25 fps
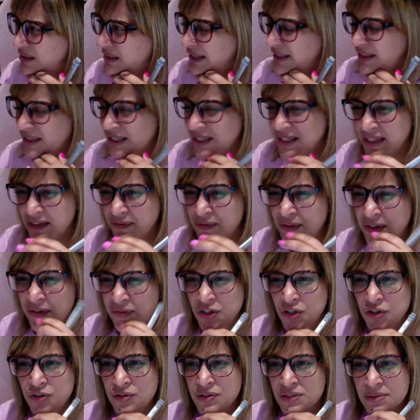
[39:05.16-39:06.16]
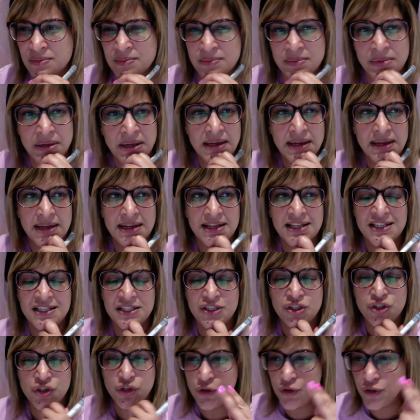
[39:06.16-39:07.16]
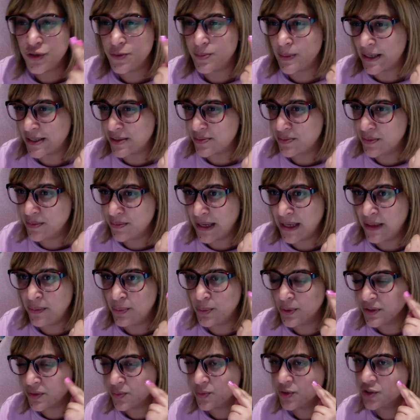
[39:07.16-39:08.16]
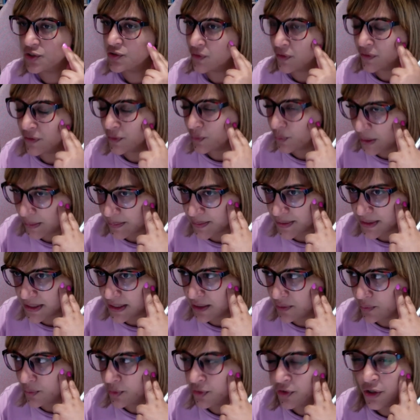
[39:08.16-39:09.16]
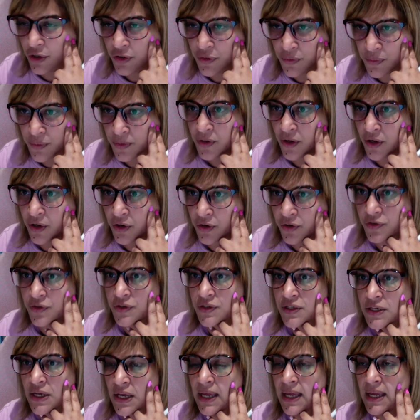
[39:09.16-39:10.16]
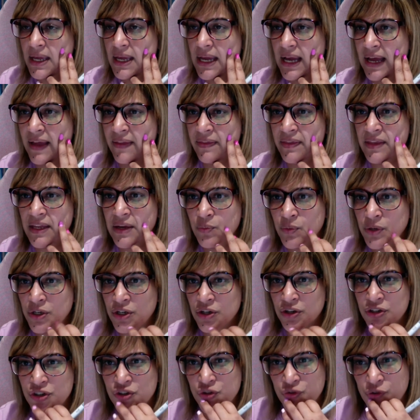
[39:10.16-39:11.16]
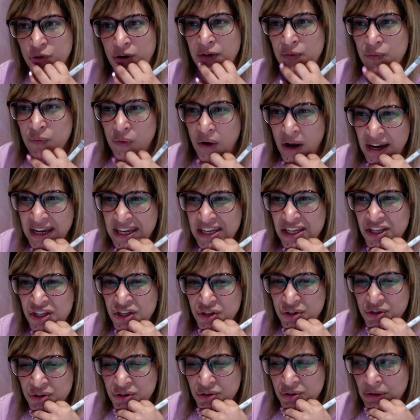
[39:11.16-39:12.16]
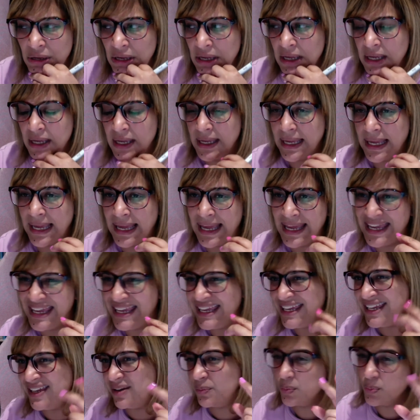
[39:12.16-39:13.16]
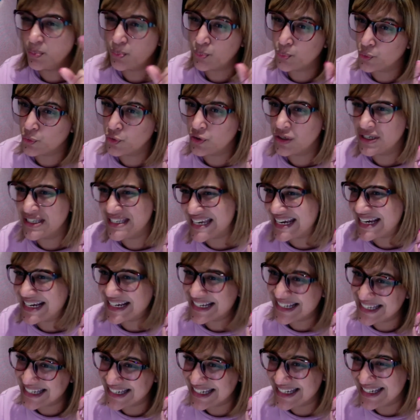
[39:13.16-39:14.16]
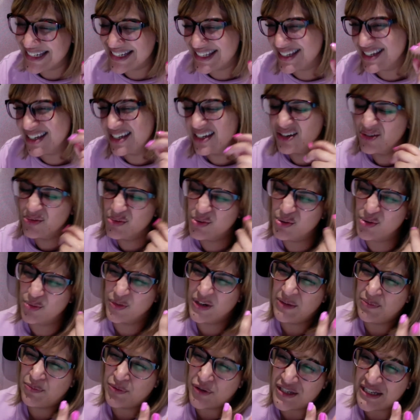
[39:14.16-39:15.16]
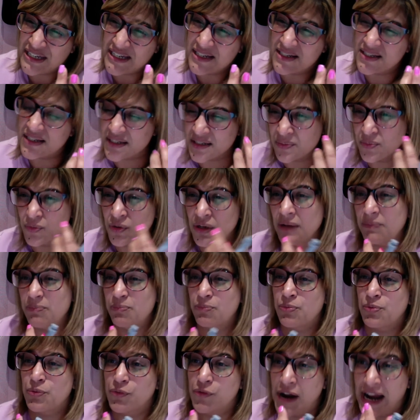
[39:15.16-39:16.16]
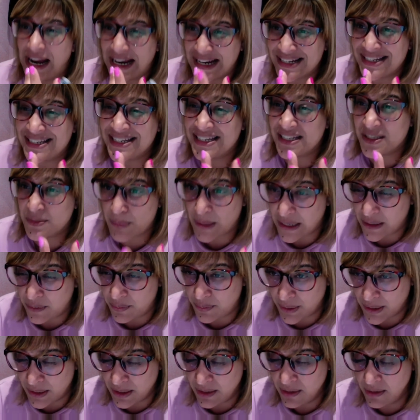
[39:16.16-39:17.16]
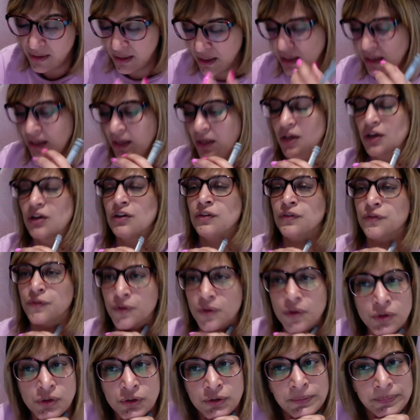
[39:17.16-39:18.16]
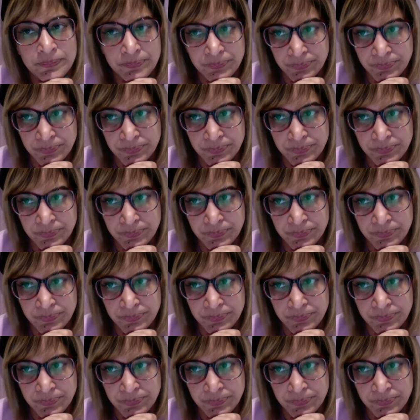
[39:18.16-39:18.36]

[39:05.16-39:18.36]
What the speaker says: I think they've given you 2 specimen papers which are on the website. We'll go through those, and then we're going to try write you a predicted, well, not really predicted, it's more like practice paper for